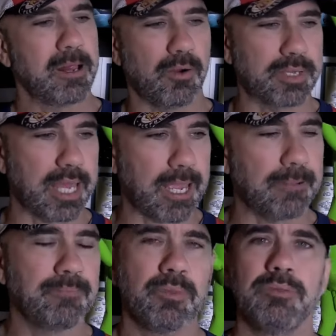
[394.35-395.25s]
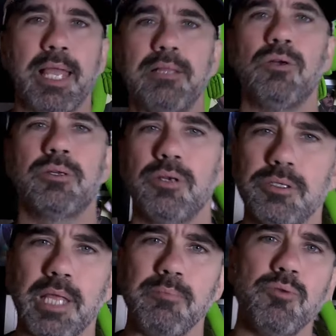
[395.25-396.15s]
Okay? They look
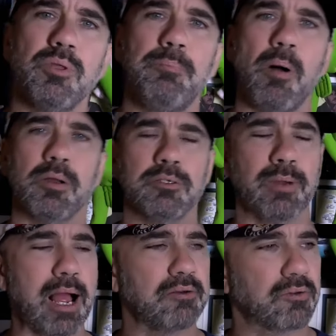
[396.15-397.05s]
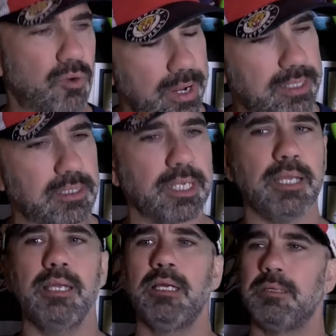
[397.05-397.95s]
good. They move the puck around
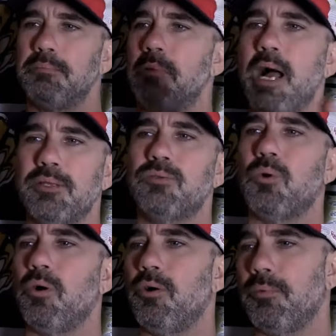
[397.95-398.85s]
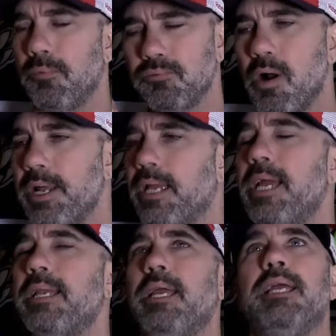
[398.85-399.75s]
quickly. Montour running
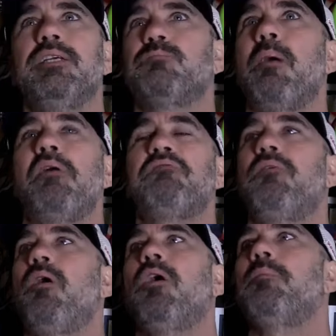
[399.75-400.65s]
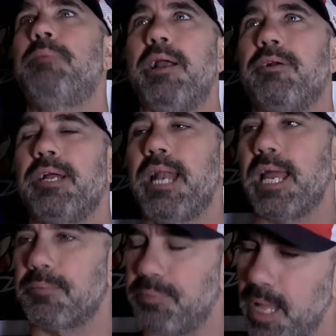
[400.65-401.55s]
it is by far better than
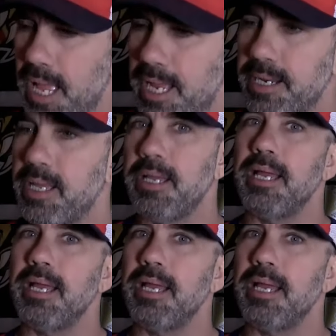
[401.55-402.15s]
Ekblad.